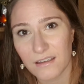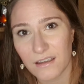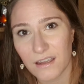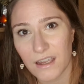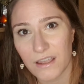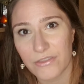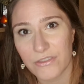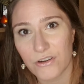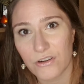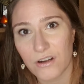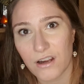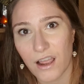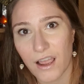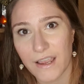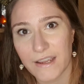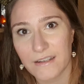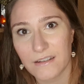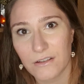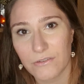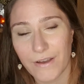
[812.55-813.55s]
and they're
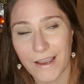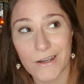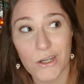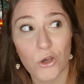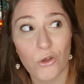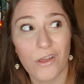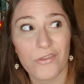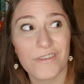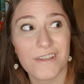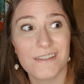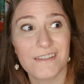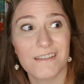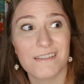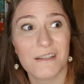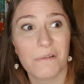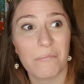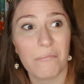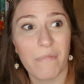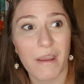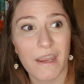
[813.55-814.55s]
kind of, I know that this
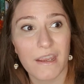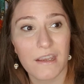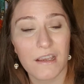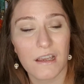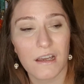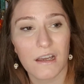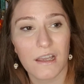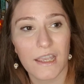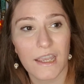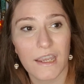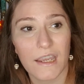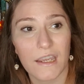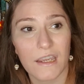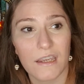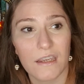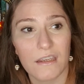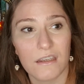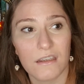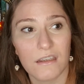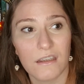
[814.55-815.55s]
doesn't make
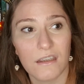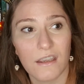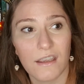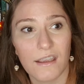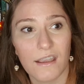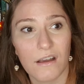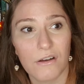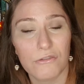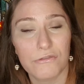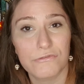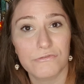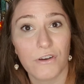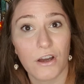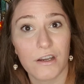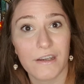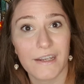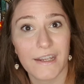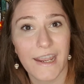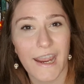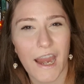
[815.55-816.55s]
a
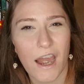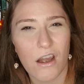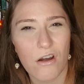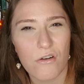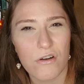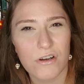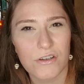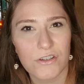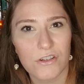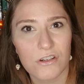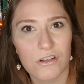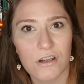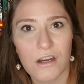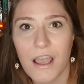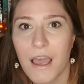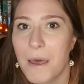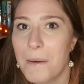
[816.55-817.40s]
fun character,